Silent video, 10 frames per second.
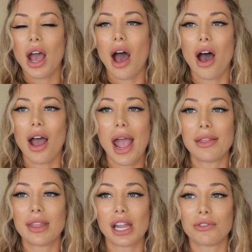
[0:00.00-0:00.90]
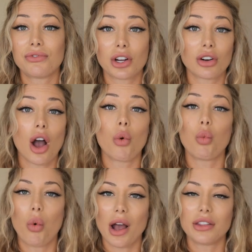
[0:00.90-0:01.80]
and then figure out
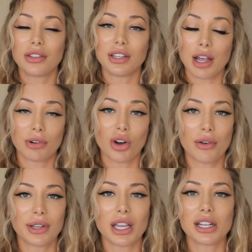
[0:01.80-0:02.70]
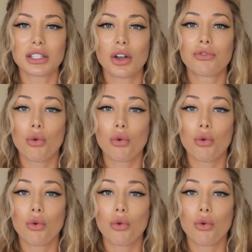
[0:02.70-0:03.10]
what the demographic is